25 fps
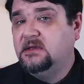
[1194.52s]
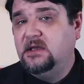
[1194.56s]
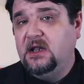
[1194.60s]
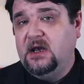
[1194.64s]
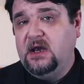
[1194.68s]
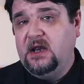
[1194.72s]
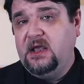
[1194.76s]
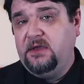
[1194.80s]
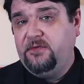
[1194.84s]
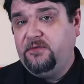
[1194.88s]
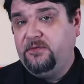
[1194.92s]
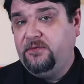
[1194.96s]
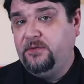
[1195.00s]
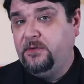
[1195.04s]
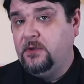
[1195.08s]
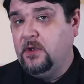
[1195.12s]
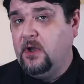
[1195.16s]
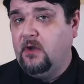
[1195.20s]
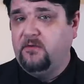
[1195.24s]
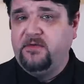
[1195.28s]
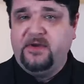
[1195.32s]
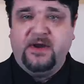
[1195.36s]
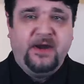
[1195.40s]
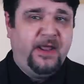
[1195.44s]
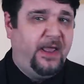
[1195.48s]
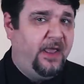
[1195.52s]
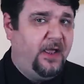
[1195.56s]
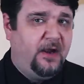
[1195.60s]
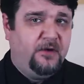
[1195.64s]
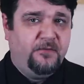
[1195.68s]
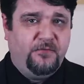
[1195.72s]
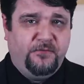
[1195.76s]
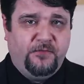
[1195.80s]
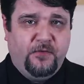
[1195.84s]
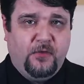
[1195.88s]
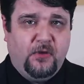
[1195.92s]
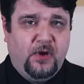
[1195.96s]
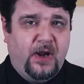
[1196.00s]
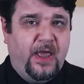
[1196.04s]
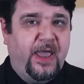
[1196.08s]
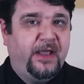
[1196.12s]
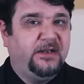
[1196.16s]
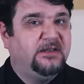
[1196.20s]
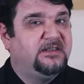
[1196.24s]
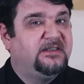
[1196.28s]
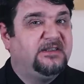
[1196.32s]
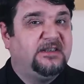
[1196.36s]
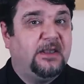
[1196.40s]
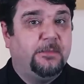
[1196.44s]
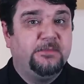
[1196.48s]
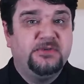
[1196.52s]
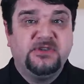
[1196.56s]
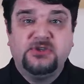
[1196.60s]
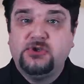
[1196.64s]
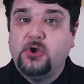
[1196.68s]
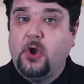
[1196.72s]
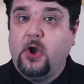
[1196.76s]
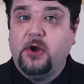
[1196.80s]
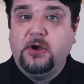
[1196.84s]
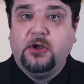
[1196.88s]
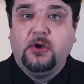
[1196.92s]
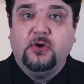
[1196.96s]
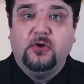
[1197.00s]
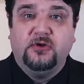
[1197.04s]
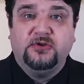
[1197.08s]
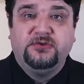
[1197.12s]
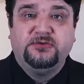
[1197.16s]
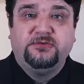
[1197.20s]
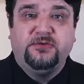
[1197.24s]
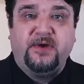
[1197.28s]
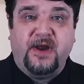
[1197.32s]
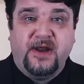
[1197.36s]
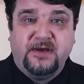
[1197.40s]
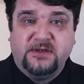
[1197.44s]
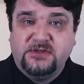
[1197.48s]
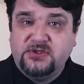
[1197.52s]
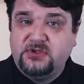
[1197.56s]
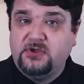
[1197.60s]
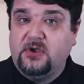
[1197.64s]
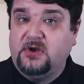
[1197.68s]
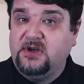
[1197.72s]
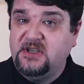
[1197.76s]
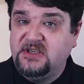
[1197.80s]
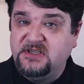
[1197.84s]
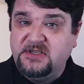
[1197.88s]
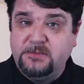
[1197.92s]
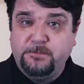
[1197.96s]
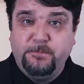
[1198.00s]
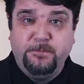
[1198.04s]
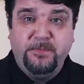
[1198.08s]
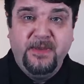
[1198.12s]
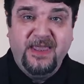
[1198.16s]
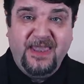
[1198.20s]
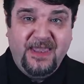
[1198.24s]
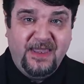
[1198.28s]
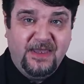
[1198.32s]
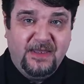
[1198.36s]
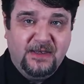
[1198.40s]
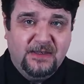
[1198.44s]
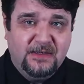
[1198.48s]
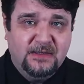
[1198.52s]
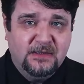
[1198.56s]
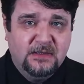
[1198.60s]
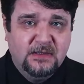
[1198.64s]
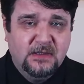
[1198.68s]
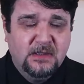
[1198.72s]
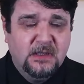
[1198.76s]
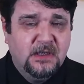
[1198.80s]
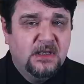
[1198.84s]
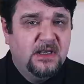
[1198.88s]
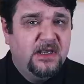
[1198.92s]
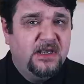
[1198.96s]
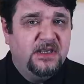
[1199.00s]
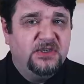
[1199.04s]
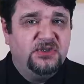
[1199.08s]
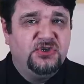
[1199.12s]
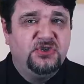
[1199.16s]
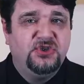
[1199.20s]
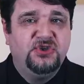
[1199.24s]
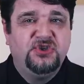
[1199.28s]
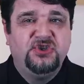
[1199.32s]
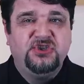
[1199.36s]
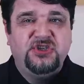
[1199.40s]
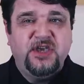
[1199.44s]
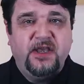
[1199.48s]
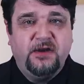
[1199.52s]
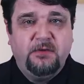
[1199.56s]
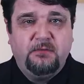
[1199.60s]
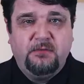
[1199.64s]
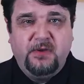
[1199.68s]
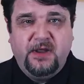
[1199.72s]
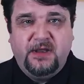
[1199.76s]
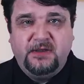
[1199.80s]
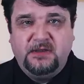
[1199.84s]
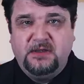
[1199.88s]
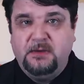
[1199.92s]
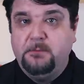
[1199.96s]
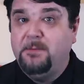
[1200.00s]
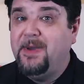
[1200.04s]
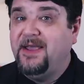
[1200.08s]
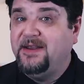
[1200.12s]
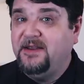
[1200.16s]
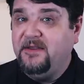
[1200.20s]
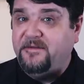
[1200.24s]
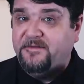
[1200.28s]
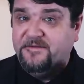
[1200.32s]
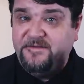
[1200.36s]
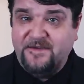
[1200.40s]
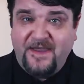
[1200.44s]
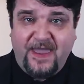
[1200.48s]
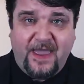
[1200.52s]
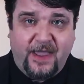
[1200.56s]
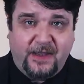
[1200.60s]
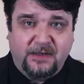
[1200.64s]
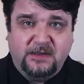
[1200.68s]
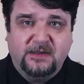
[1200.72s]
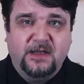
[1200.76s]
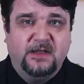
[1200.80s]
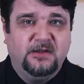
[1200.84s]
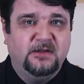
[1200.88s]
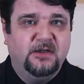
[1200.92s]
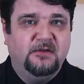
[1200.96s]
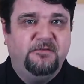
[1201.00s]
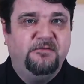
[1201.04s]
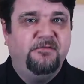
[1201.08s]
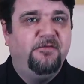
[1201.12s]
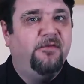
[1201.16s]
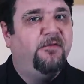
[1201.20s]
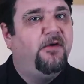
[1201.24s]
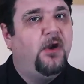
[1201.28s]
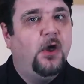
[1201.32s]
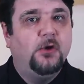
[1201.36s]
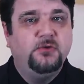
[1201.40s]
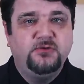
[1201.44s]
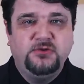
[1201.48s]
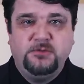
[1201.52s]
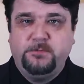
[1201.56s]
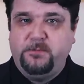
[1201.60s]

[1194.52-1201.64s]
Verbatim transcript: The lift of an airfoil at subsonic or transonic speed is generated by the fact that the flow